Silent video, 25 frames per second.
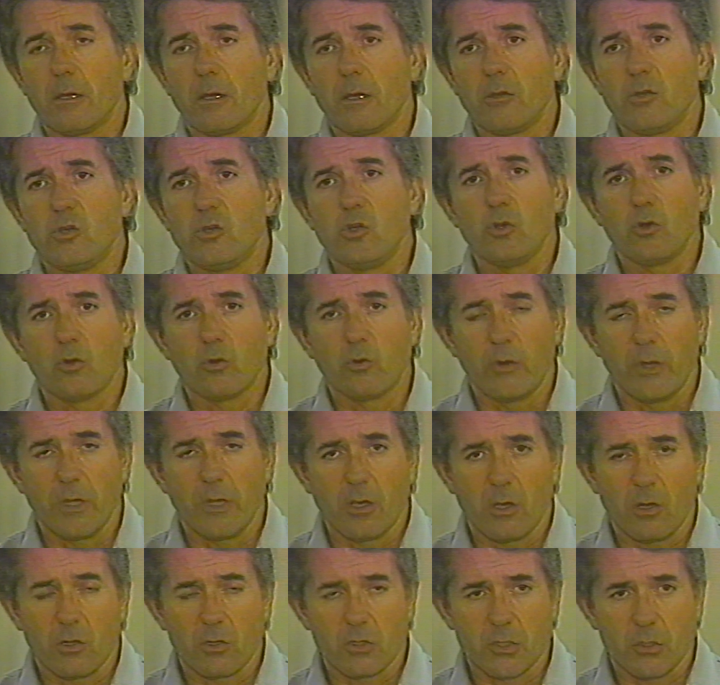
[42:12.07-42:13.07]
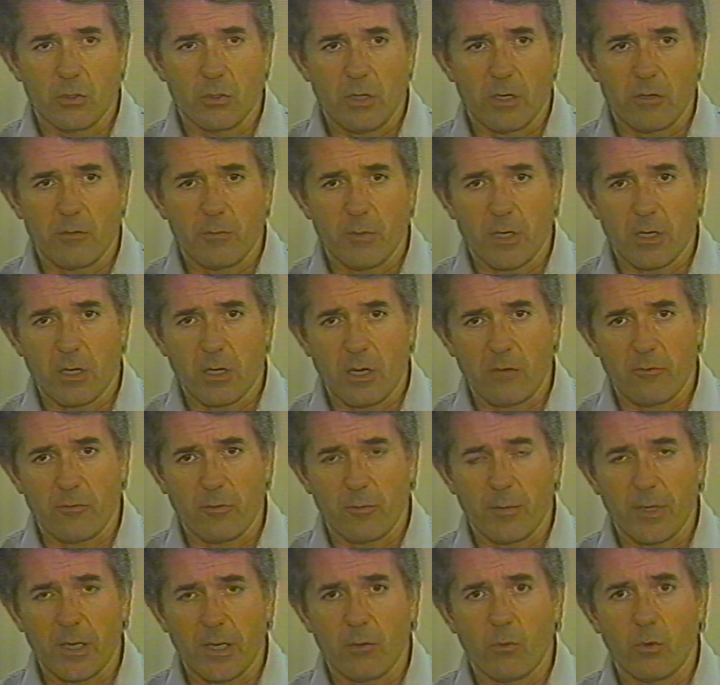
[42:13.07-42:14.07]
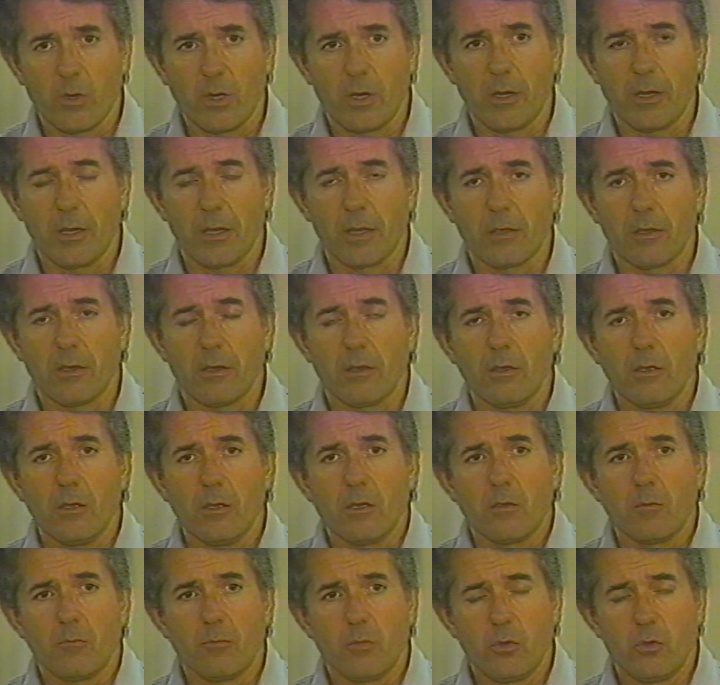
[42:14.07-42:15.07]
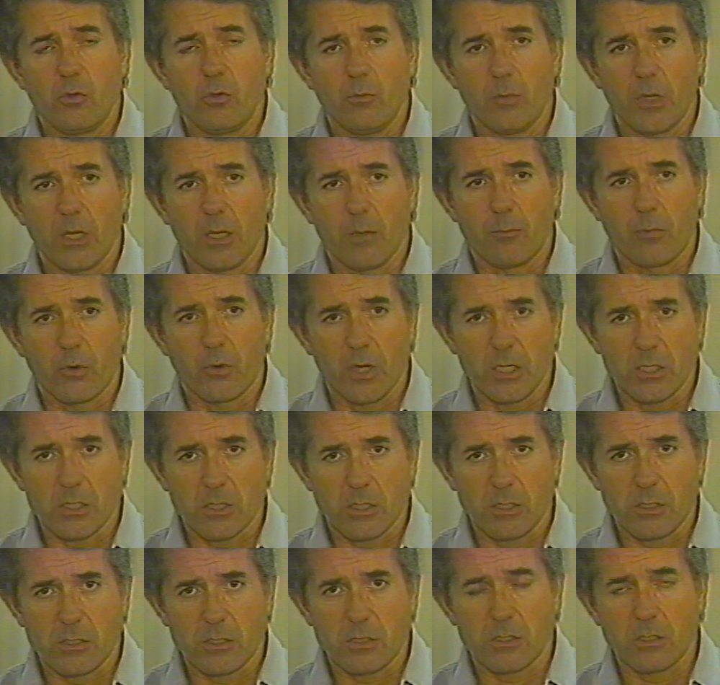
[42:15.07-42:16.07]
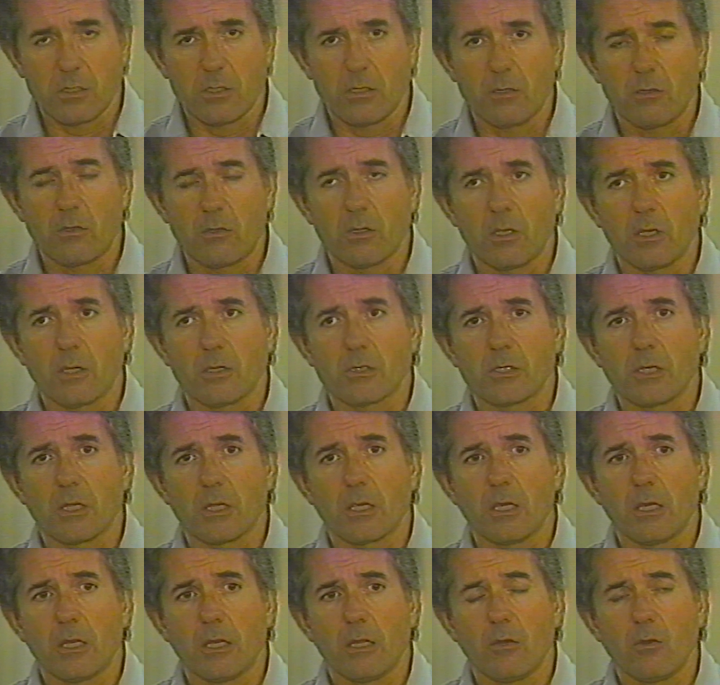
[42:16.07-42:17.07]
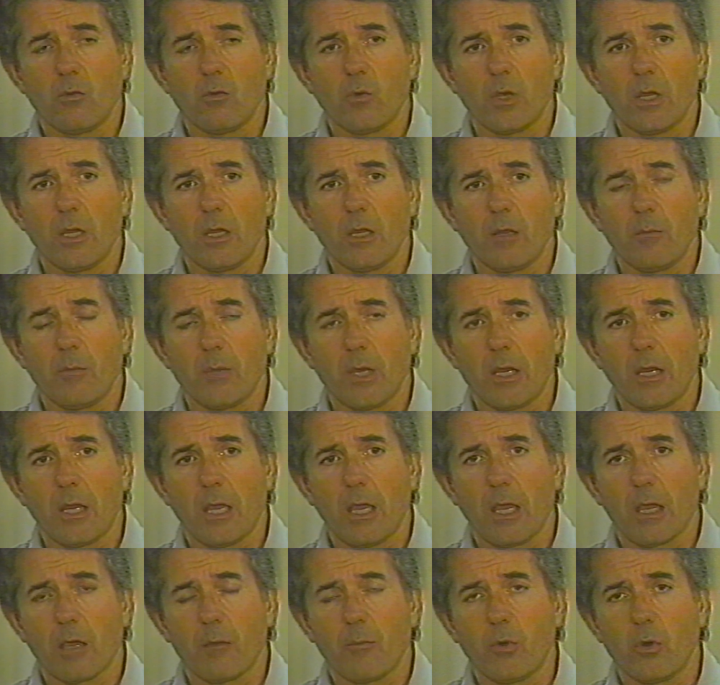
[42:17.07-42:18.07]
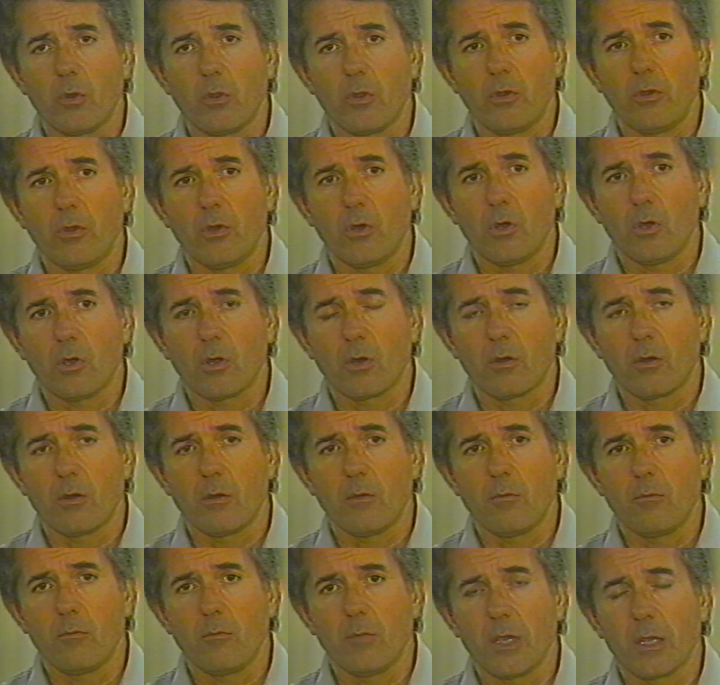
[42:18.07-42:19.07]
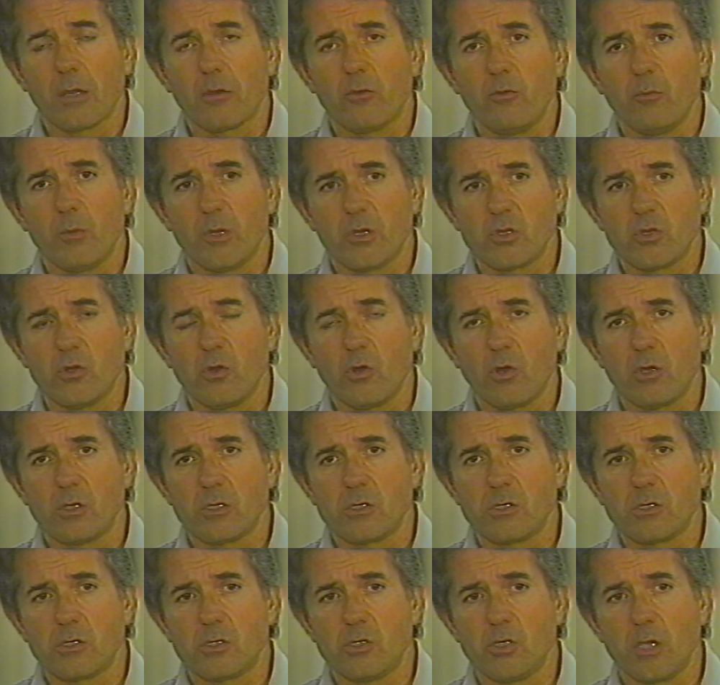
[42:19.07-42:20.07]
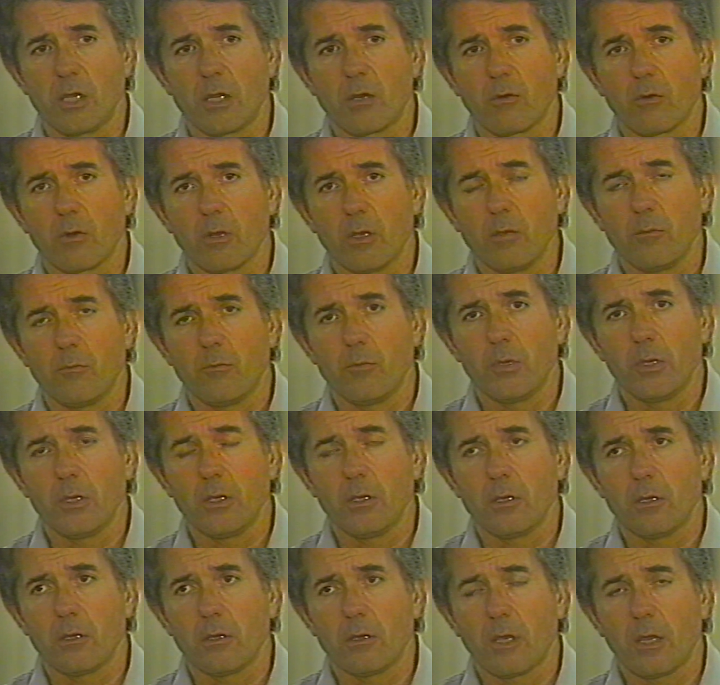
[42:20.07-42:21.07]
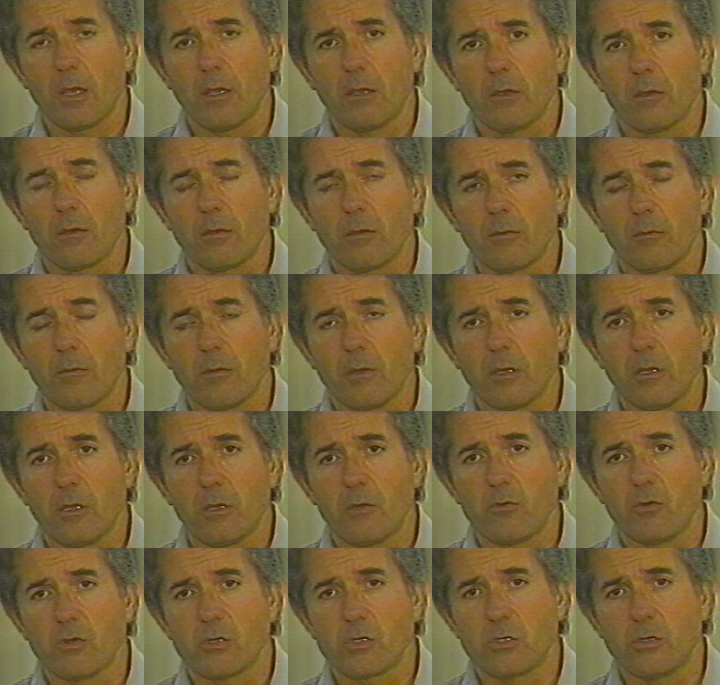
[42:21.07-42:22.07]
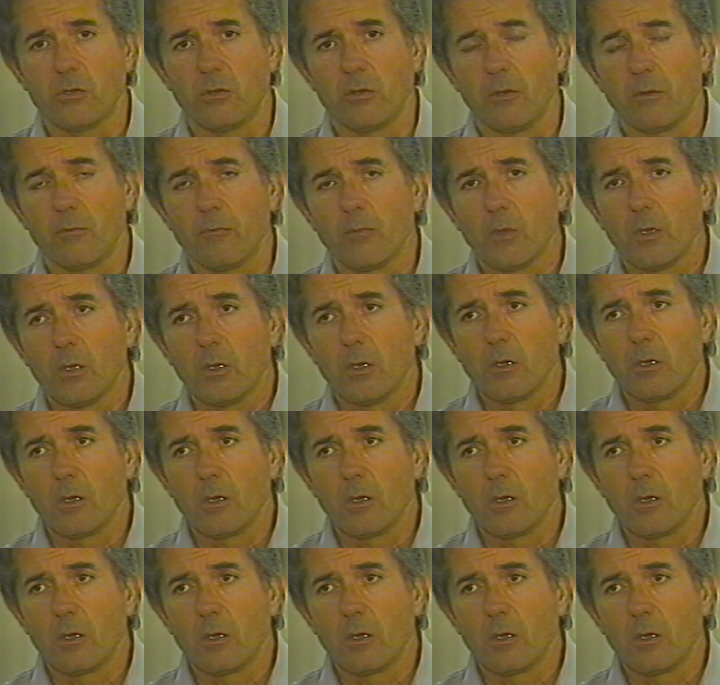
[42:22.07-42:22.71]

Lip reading: Jewelry also, you have to be careful about wearing too many bracelets and things that get in the way. They might hang up on the dog or make too much noise, just generally be a hindrance to you.